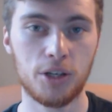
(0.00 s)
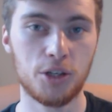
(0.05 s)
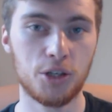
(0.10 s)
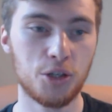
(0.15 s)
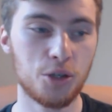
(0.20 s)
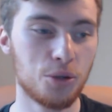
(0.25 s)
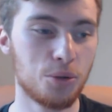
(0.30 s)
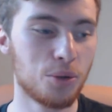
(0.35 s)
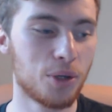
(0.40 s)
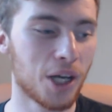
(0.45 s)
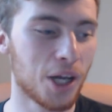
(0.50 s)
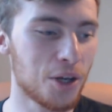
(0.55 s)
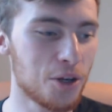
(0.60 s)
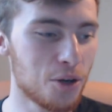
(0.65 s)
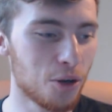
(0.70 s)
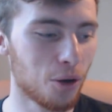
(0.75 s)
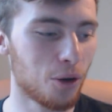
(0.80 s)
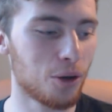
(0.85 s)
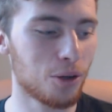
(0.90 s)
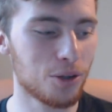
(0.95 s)
You
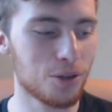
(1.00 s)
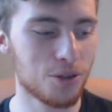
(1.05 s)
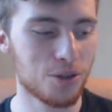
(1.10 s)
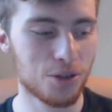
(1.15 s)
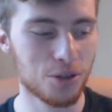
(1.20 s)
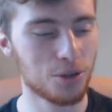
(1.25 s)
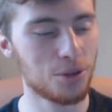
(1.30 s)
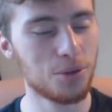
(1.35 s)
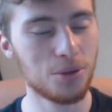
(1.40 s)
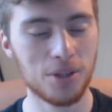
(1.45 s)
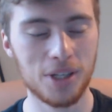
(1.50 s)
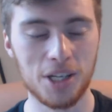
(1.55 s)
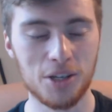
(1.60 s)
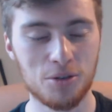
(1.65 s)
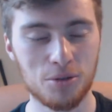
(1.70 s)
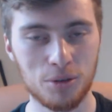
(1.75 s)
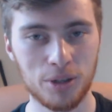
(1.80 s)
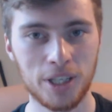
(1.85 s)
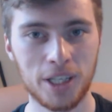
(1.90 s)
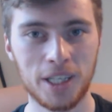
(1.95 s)
cannot do
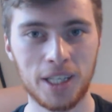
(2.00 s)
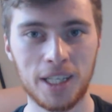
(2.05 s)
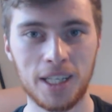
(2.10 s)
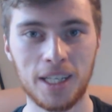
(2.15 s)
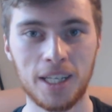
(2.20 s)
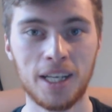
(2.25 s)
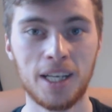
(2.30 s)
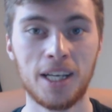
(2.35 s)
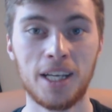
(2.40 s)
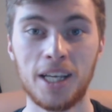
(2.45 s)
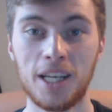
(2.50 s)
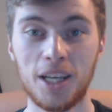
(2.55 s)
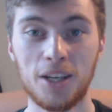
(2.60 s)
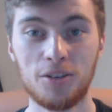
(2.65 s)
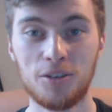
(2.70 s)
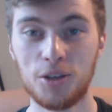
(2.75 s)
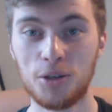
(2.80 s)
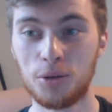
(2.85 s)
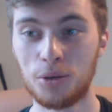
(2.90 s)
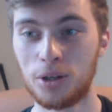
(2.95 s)
this really
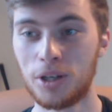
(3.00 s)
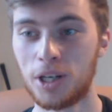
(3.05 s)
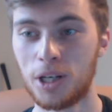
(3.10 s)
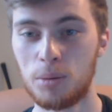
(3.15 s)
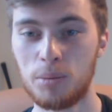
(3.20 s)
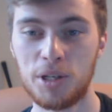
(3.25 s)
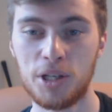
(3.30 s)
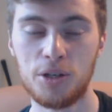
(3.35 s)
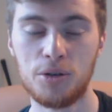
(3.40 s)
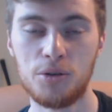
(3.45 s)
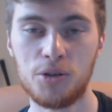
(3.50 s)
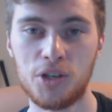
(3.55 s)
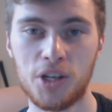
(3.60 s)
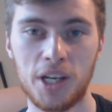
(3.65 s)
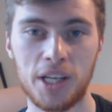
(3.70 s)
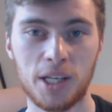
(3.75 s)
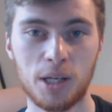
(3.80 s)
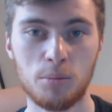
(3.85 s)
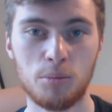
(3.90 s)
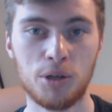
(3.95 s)
if you're going to be
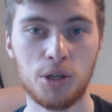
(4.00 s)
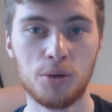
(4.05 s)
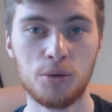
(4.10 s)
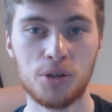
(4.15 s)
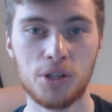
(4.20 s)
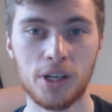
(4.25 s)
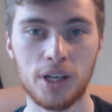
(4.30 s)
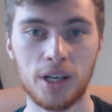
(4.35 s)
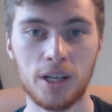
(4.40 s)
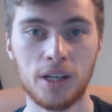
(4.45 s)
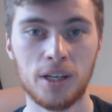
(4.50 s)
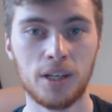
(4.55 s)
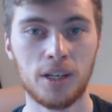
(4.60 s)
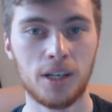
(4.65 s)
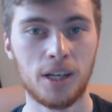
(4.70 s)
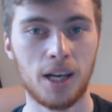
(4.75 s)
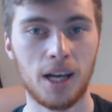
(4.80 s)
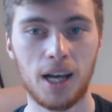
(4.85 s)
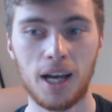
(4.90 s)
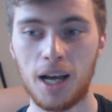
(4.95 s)
using a computer
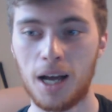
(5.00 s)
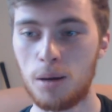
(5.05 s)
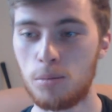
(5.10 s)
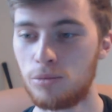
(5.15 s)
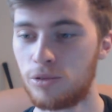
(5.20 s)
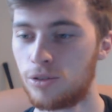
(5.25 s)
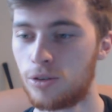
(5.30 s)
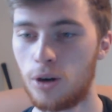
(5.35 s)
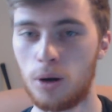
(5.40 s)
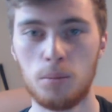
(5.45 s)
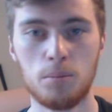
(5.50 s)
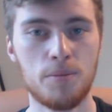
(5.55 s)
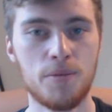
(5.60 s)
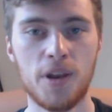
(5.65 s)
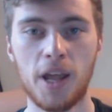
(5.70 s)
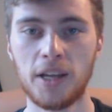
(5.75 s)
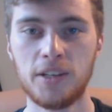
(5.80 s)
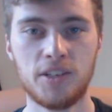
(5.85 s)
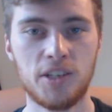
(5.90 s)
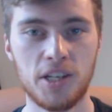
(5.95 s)

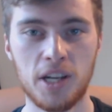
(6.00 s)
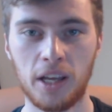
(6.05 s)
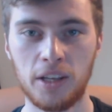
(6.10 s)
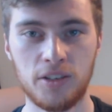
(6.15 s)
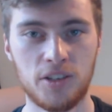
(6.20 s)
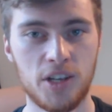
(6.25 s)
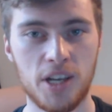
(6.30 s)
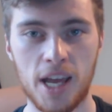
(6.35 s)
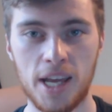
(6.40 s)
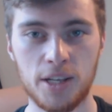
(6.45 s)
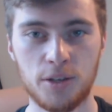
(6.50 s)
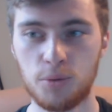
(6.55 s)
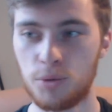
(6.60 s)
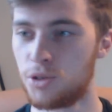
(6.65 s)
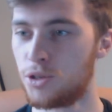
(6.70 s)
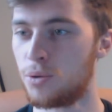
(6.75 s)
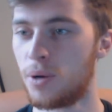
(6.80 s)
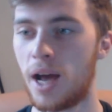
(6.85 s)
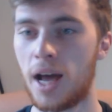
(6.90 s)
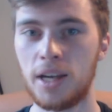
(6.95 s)
from 1998,
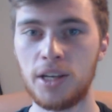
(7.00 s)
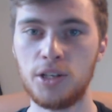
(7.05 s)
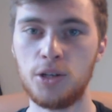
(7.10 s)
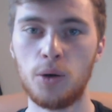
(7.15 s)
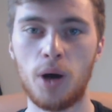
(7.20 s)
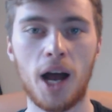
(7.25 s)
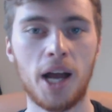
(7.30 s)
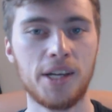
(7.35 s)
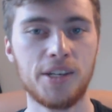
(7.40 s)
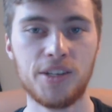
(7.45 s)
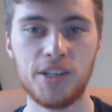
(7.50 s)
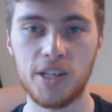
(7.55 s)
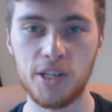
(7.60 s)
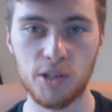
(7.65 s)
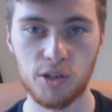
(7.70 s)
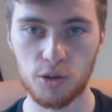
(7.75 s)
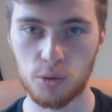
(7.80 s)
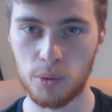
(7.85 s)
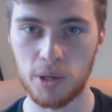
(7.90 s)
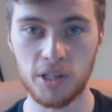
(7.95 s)
which you had in your
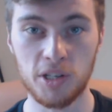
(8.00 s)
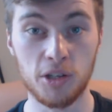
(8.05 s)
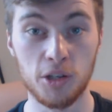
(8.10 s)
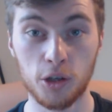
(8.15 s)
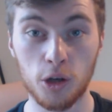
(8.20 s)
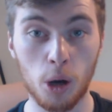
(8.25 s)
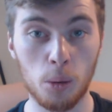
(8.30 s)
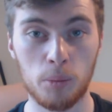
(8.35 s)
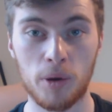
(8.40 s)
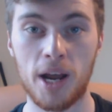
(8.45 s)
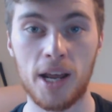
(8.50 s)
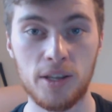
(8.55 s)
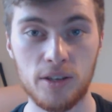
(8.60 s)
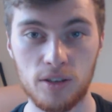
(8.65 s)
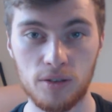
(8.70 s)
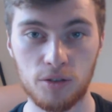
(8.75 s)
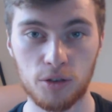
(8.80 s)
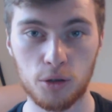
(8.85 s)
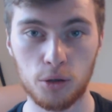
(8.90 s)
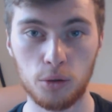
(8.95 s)
IT suite in your
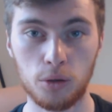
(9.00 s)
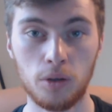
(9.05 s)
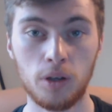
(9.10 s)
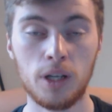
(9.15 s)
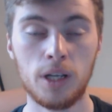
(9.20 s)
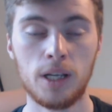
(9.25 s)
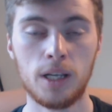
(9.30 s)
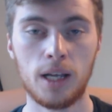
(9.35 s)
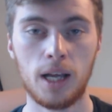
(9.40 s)
comprehensive school.